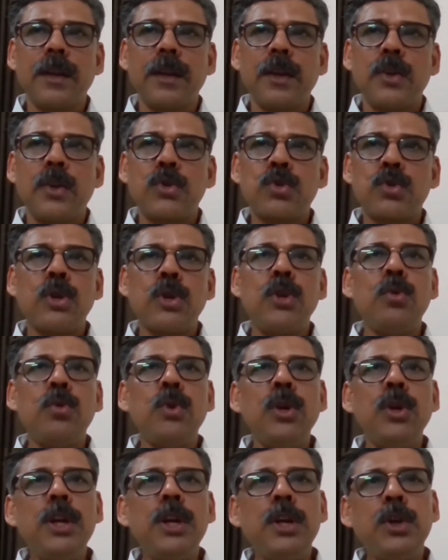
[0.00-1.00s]
so you
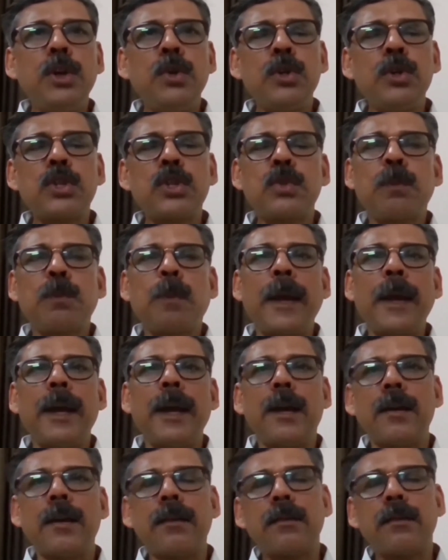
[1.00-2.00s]
need to
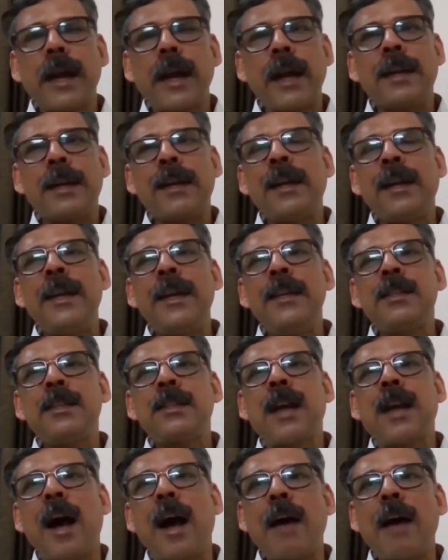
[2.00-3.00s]
spare at
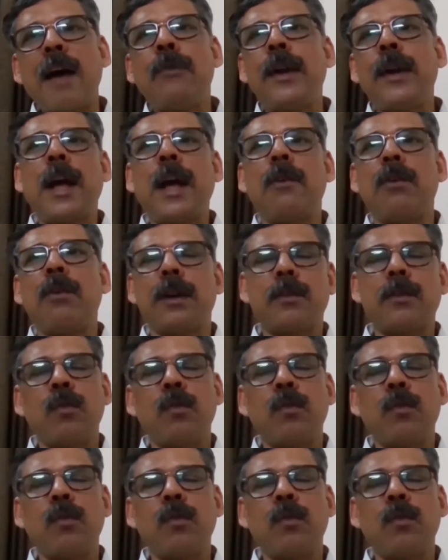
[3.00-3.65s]
least half an hour,